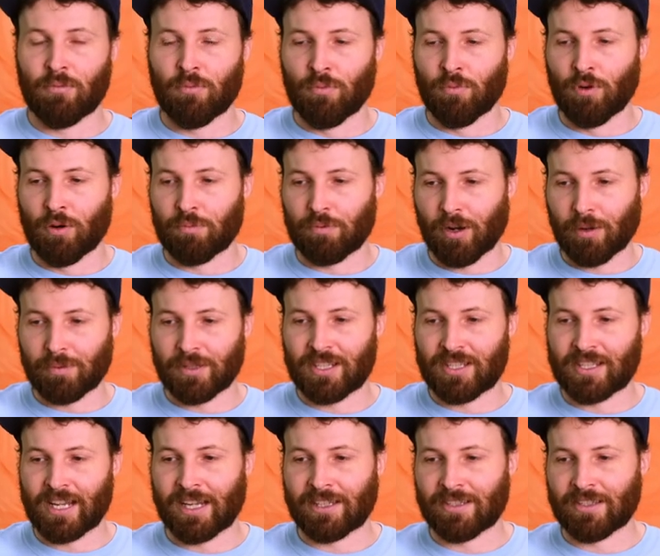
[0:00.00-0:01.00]
we'll probably
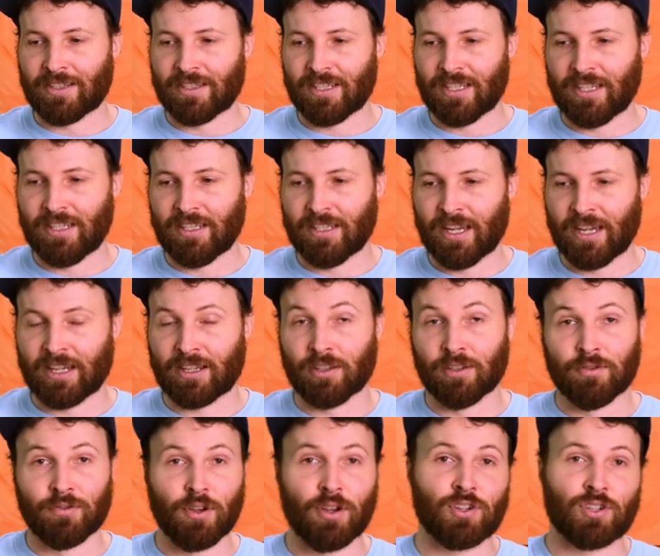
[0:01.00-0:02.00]
start to see a
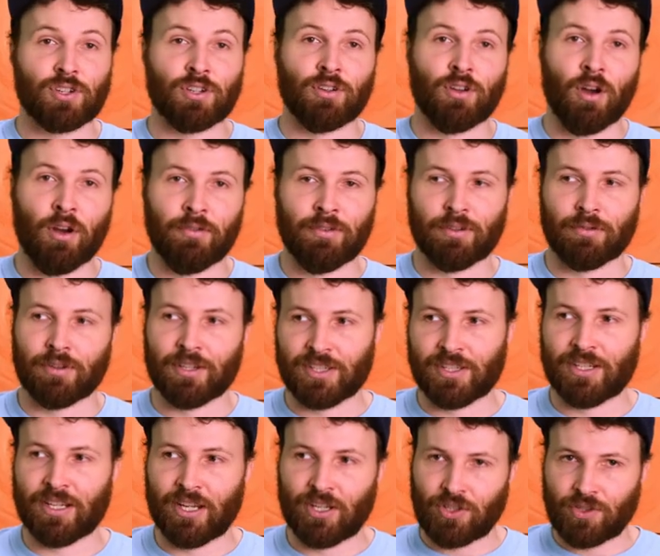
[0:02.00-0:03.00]
conversion over to
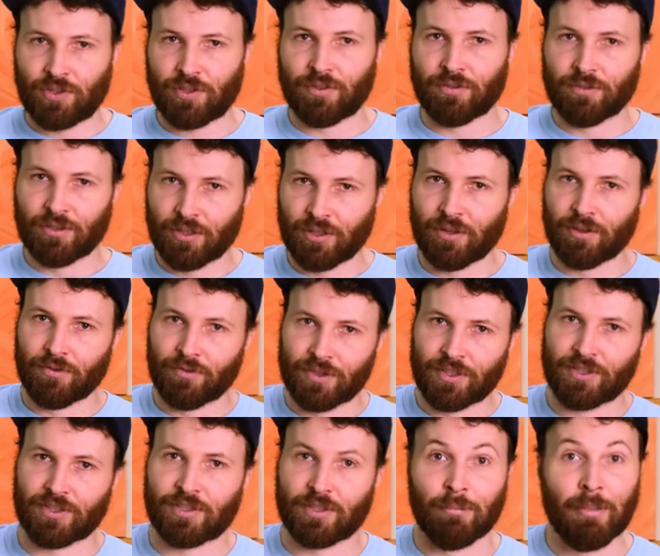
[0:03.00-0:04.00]
residential, you know, if
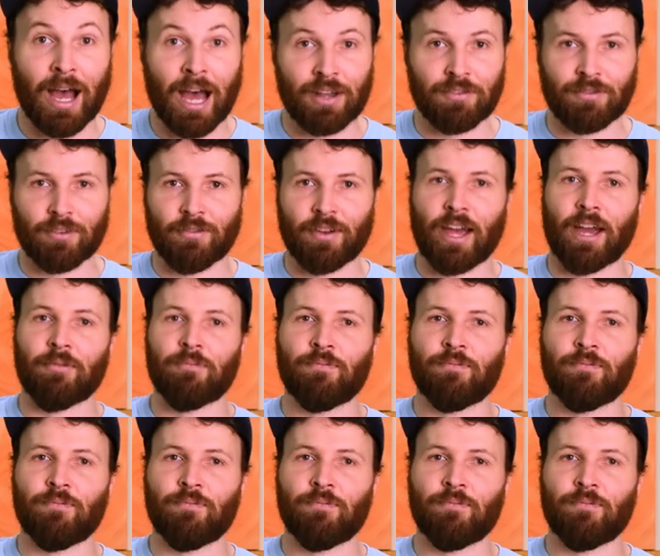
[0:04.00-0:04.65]
there's demand for that.